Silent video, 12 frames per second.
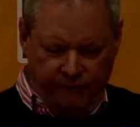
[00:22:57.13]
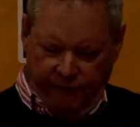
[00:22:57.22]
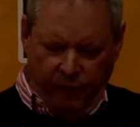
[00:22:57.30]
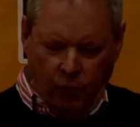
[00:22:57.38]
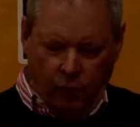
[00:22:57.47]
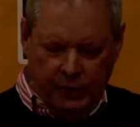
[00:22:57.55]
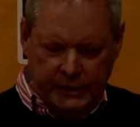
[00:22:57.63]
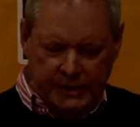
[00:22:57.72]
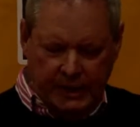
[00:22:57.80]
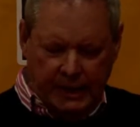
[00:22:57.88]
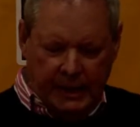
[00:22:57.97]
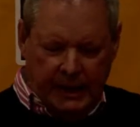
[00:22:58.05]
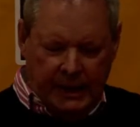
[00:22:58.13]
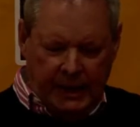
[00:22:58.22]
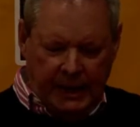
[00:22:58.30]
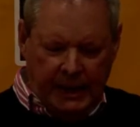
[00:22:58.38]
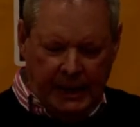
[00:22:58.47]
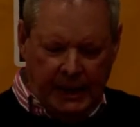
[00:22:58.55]
forward,
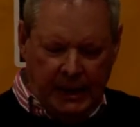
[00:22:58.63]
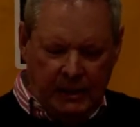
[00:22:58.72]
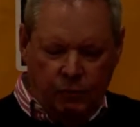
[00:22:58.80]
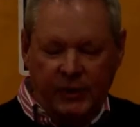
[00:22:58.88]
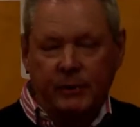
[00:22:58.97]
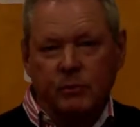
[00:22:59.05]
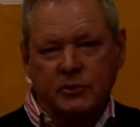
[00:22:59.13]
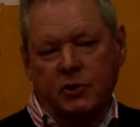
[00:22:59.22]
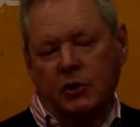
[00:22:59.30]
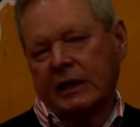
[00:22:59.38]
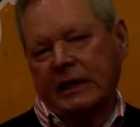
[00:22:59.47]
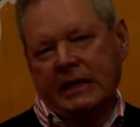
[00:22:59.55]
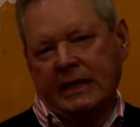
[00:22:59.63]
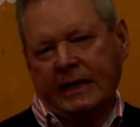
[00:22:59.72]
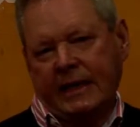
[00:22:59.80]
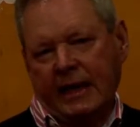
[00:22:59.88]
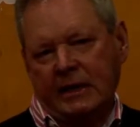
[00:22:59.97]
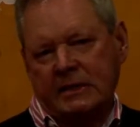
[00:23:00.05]
we will certainly need
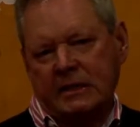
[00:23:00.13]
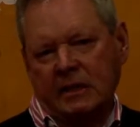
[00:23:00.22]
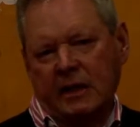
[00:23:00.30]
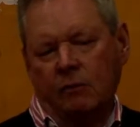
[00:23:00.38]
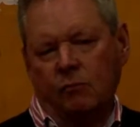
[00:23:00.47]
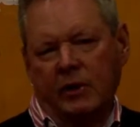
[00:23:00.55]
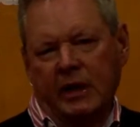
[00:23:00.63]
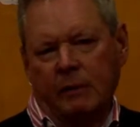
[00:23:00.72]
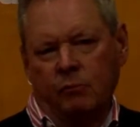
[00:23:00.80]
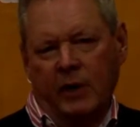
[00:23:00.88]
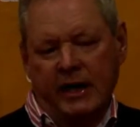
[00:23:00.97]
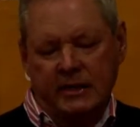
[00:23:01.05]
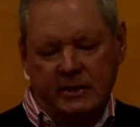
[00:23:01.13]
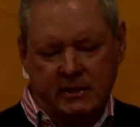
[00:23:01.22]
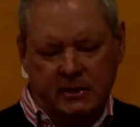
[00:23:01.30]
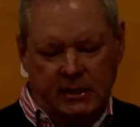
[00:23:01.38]
a council that will keep rates in